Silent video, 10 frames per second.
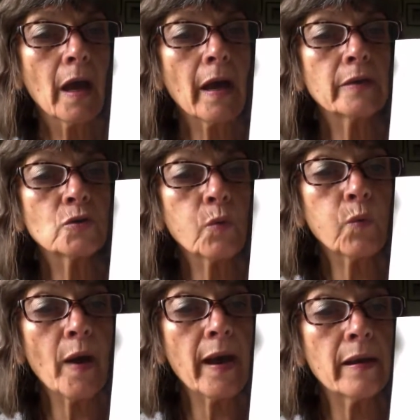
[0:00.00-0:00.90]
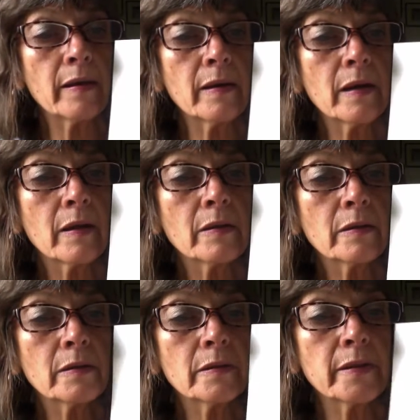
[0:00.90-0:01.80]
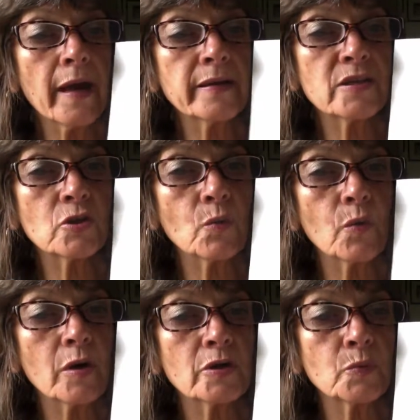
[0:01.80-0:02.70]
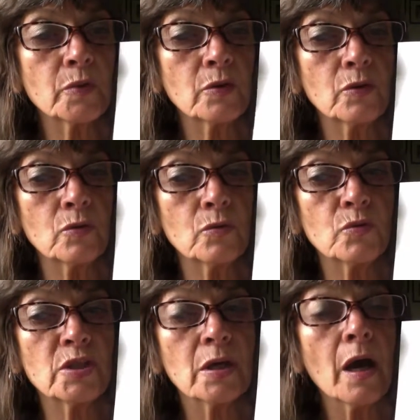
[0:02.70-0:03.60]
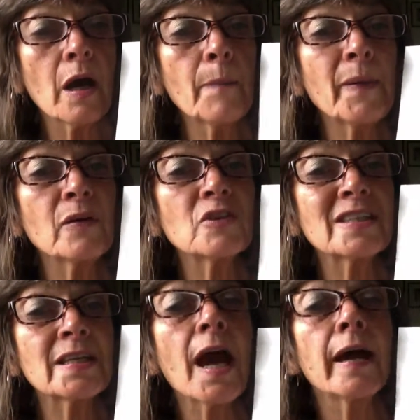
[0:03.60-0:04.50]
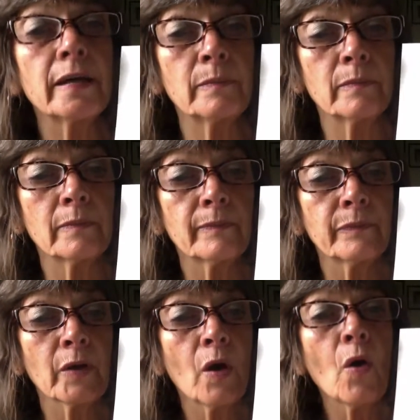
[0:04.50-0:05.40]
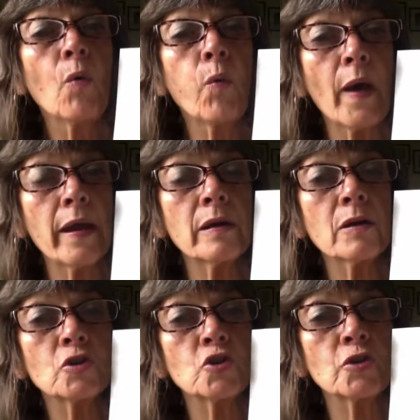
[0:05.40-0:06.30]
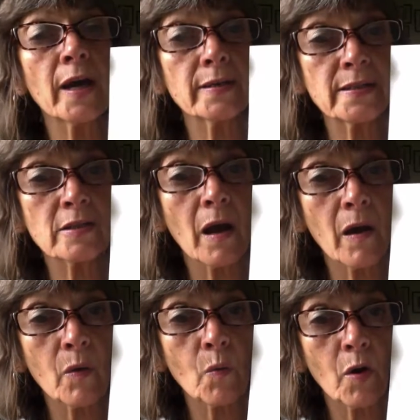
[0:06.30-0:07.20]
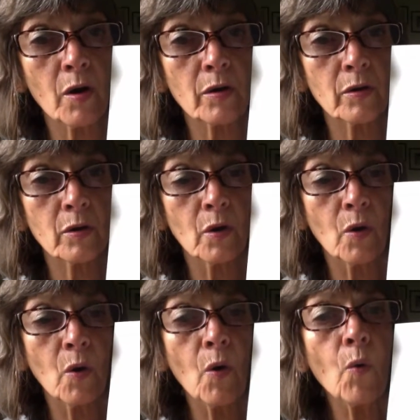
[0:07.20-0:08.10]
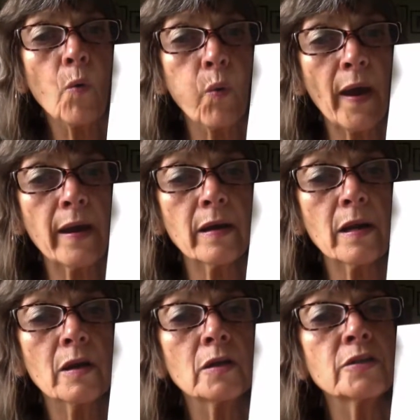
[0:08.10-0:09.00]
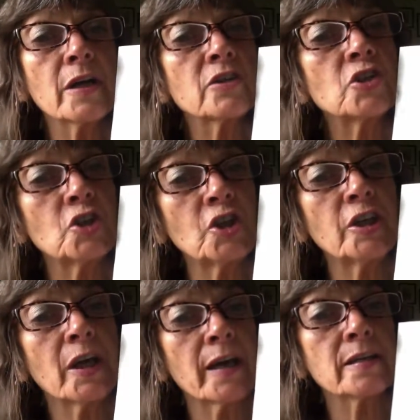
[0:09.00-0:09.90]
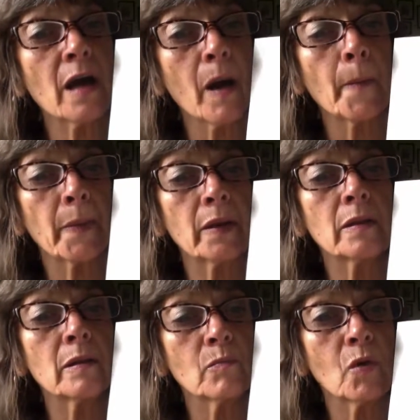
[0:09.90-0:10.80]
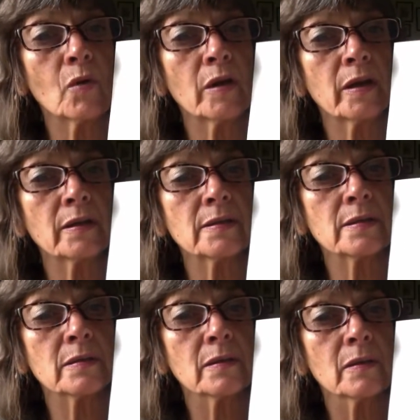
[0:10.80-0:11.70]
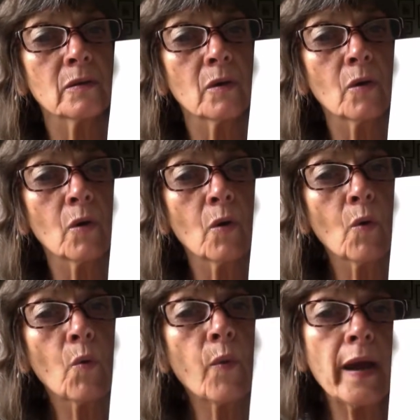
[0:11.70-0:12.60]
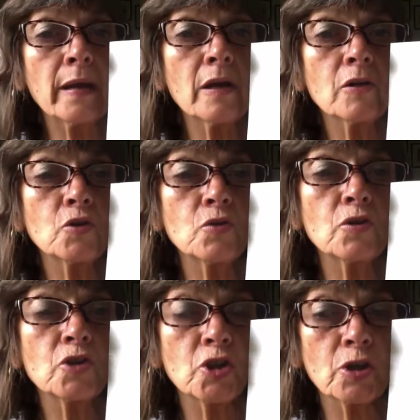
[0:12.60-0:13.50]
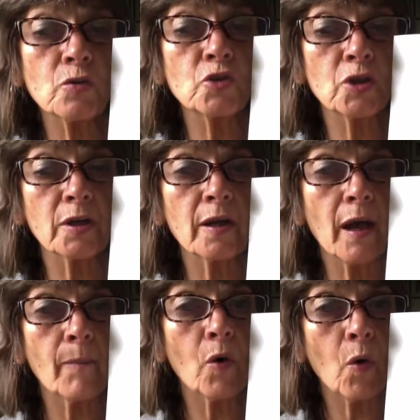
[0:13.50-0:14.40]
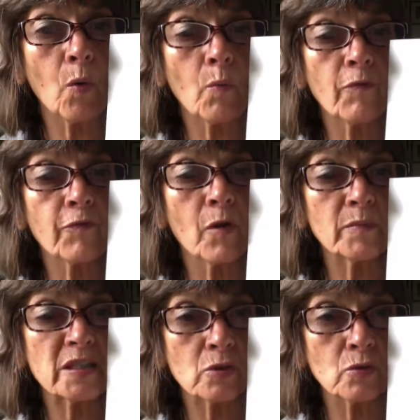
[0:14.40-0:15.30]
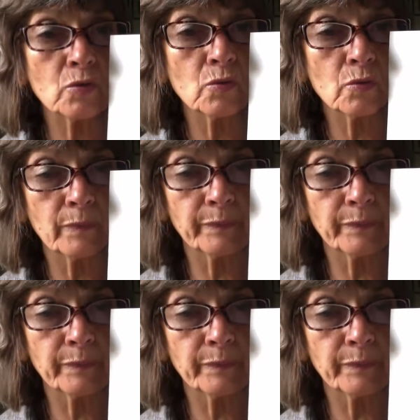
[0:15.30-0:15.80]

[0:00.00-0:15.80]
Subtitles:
And when? That's the word we use about time. When should I start work? When does she get up in the mornings? When do the children come home from school?